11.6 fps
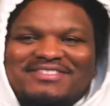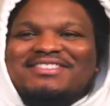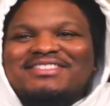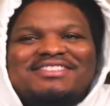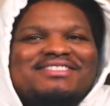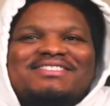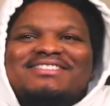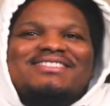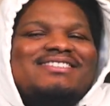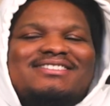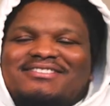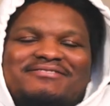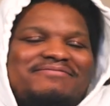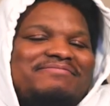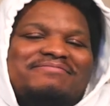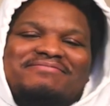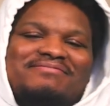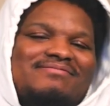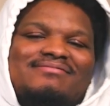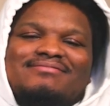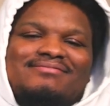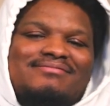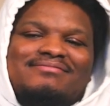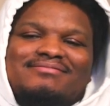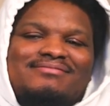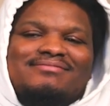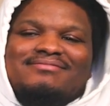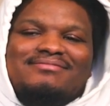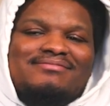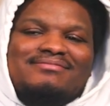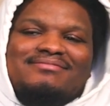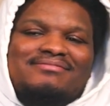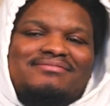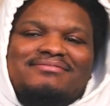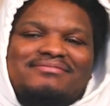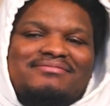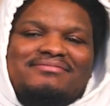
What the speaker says: (silent)